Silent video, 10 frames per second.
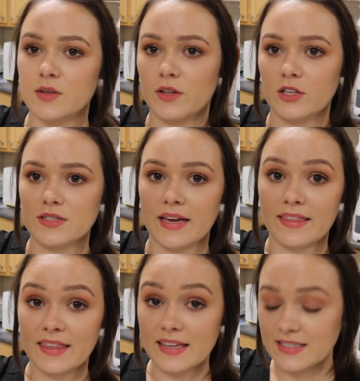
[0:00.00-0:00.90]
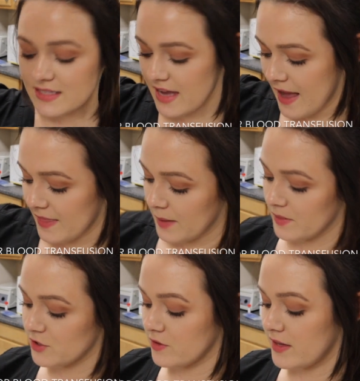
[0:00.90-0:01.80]
So it looks like this. And then I'm
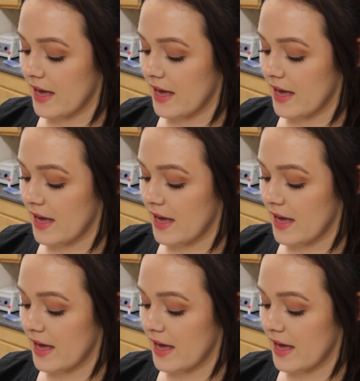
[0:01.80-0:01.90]
gonna do the